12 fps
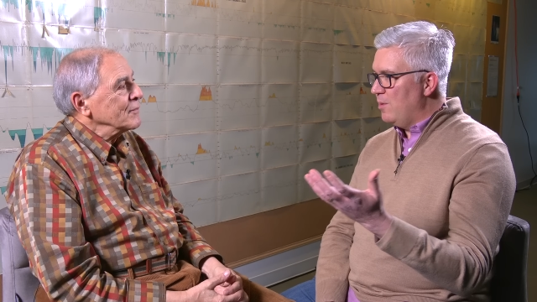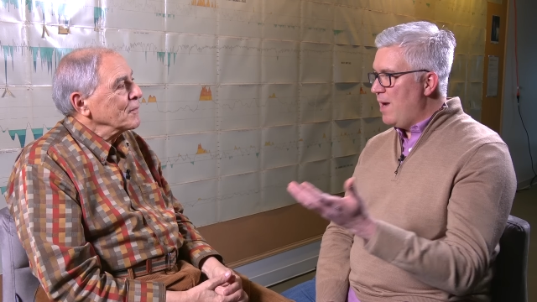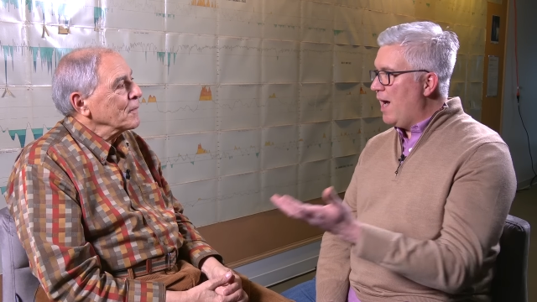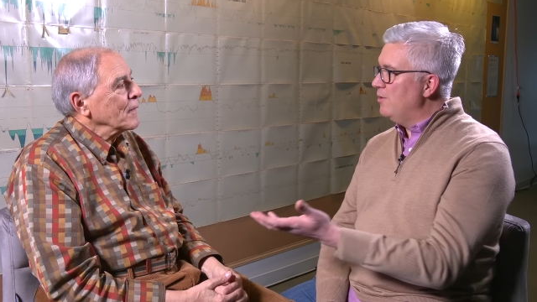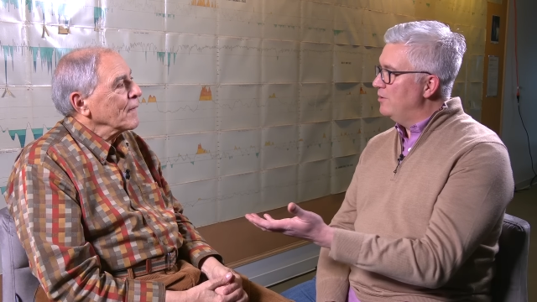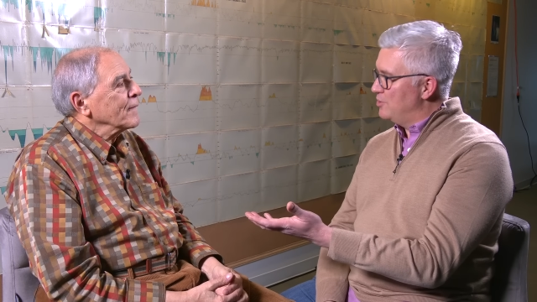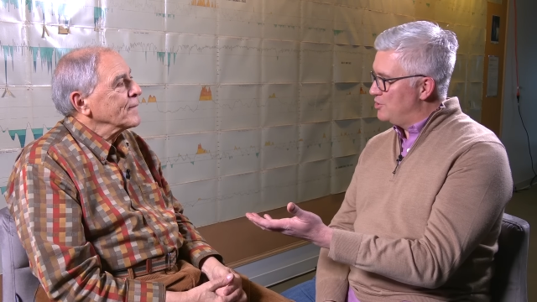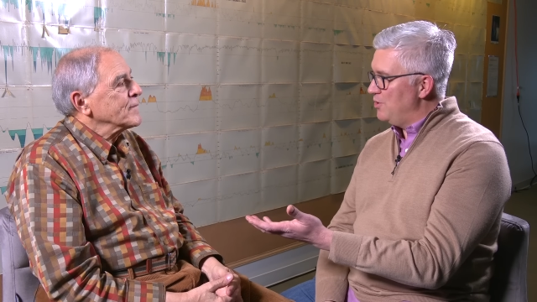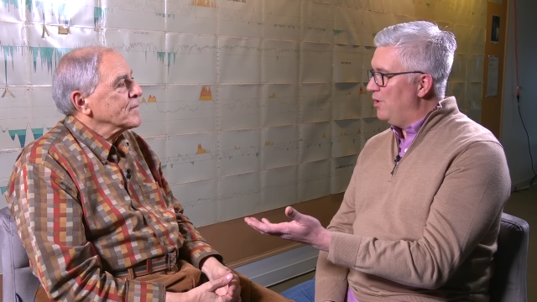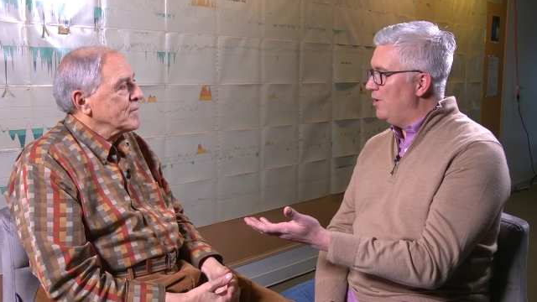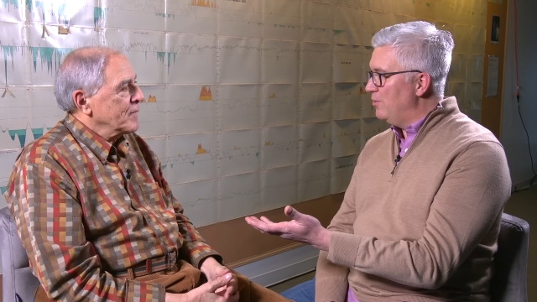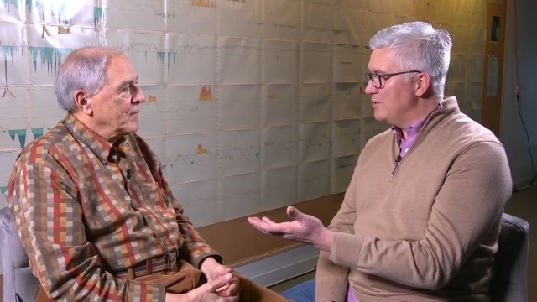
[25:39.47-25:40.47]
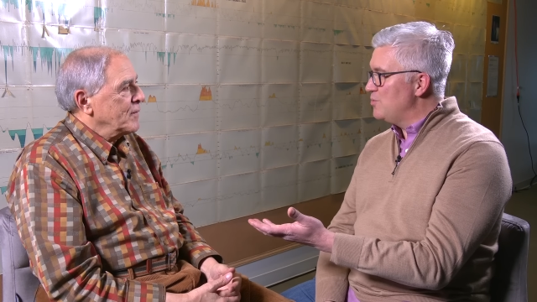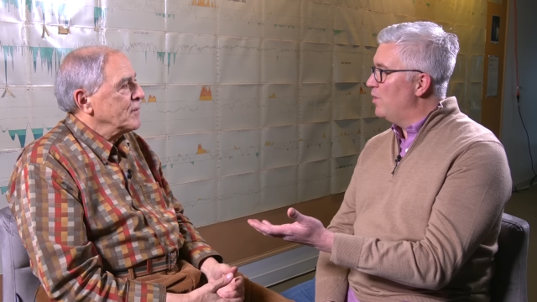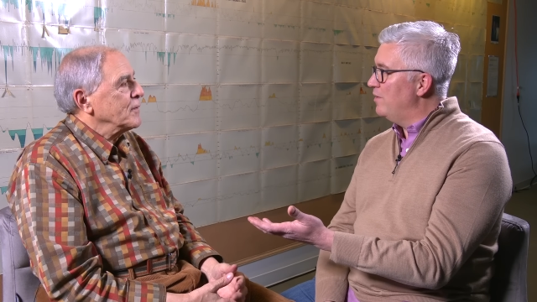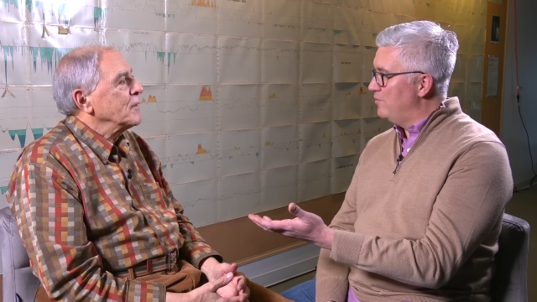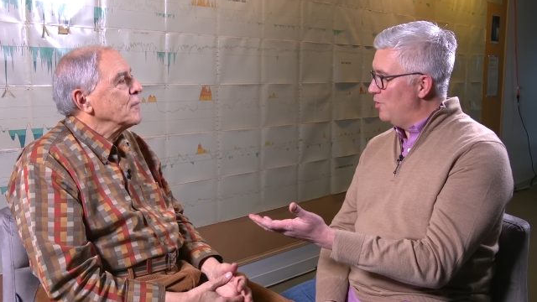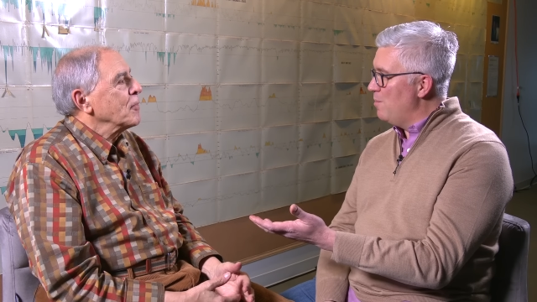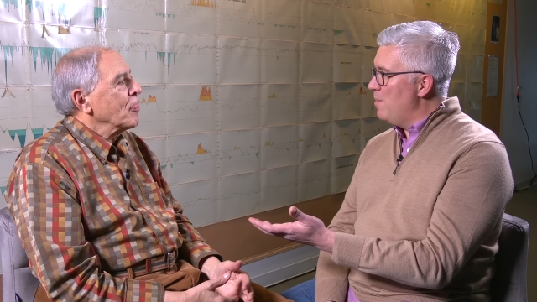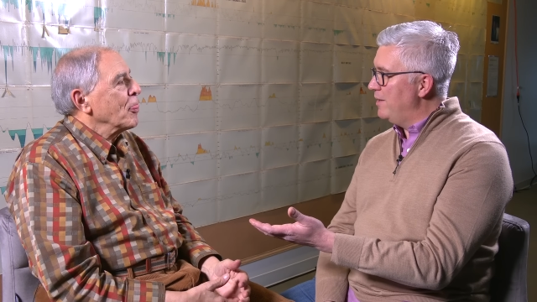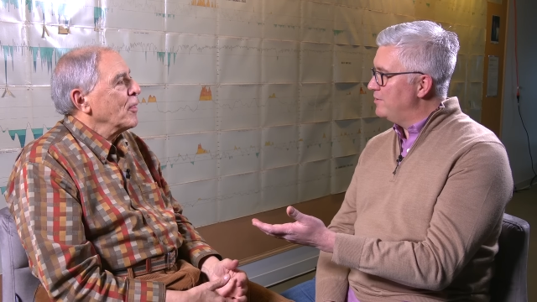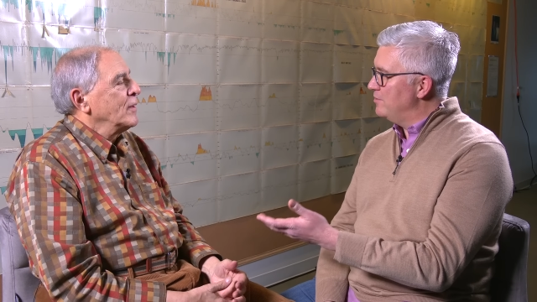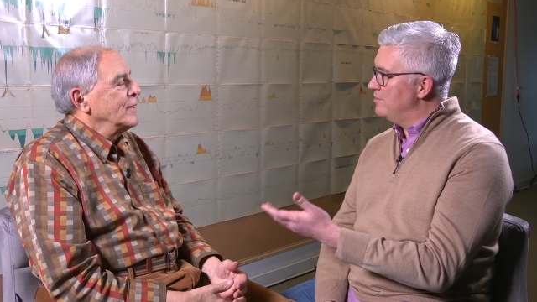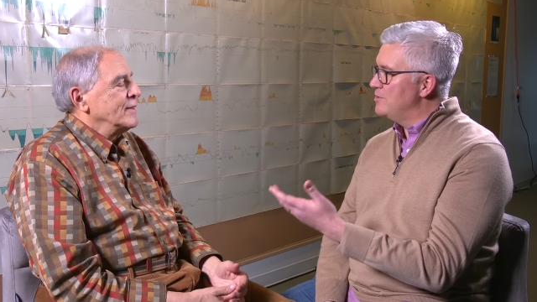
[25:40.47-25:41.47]
Speaker 1: Alan Shaw was one of your
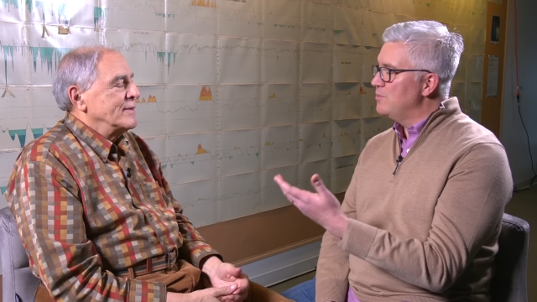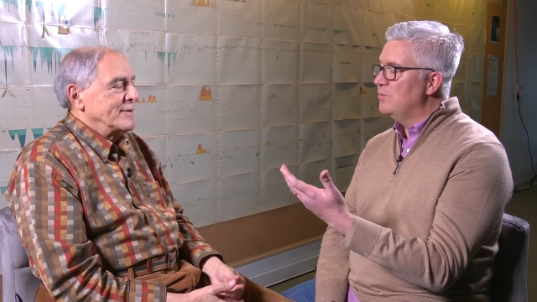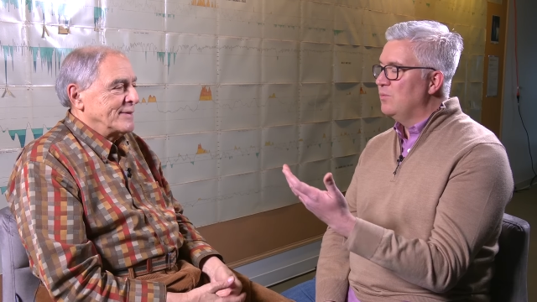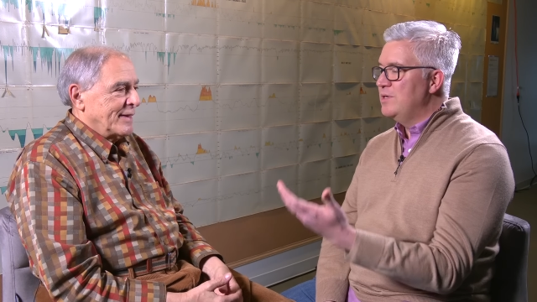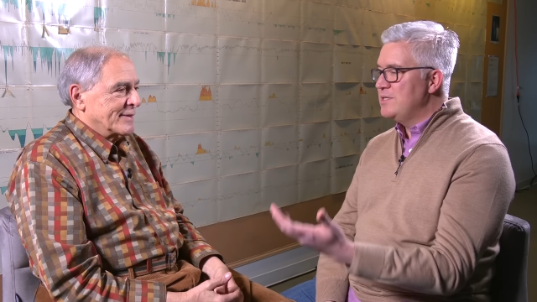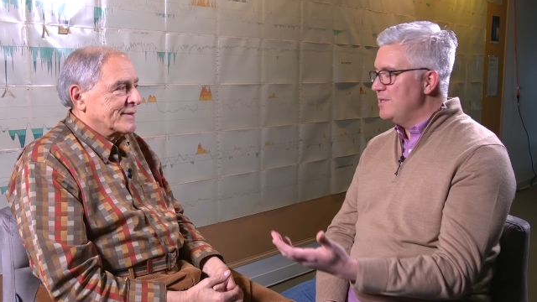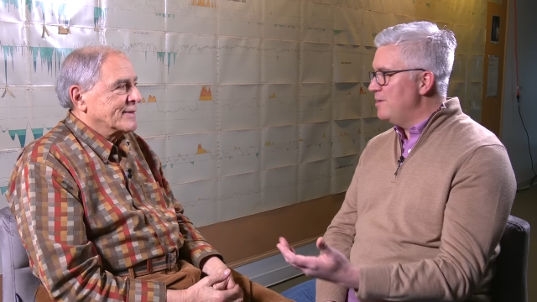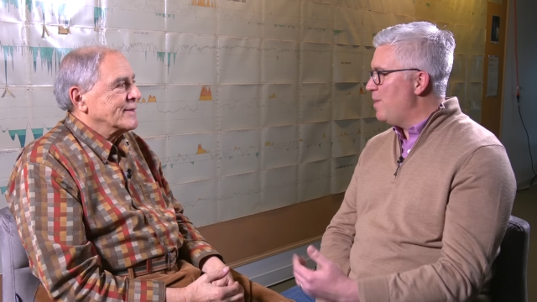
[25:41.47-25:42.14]
mentors, recently yes.